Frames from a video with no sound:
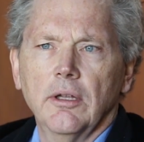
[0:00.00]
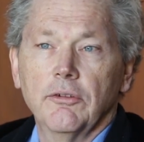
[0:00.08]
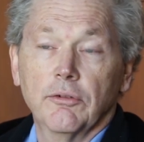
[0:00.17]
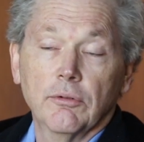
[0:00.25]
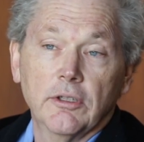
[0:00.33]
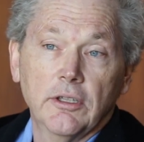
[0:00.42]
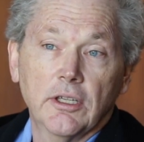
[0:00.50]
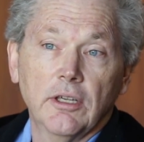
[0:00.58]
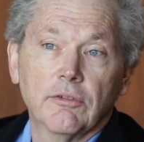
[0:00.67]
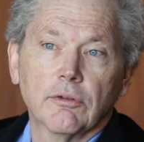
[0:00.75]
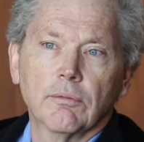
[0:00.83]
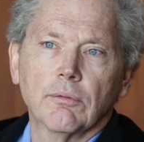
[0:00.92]
certainly in the
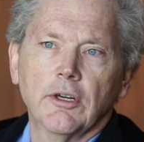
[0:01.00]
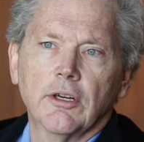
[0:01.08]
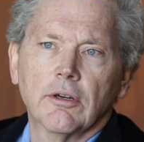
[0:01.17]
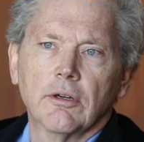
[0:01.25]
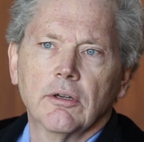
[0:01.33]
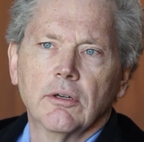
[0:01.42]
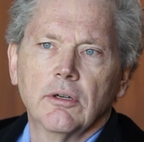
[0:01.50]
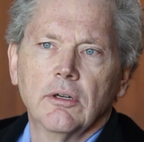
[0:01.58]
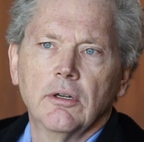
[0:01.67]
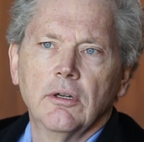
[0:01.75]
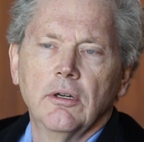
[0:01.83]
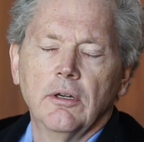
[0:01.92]
case of rare
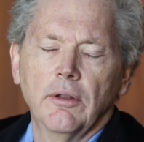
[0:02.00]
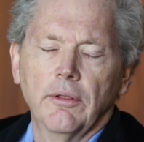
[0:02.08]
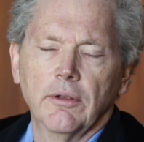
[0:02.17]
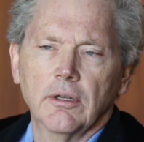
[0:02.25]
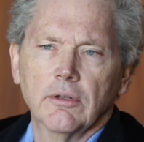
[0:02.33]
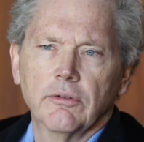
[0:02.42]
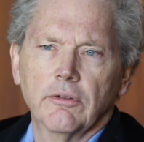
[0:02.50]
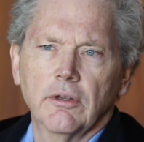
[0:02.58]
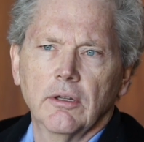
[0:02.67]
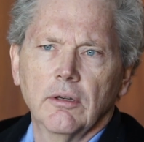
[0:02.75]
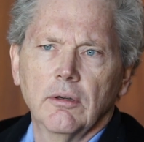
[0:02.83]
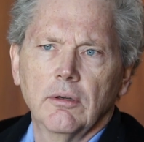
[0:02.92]
things,
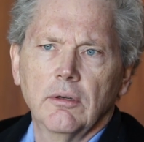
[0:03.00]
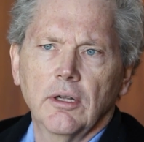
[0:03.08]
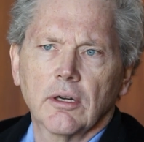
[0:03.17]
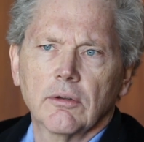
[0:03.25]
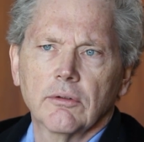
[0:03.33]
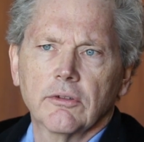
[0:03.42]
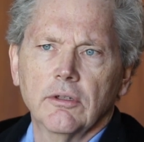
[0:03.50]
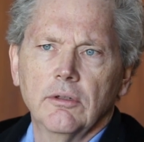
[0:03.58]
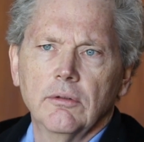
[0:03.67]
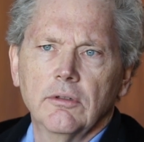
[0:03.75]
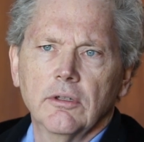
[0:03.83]
than doctors can do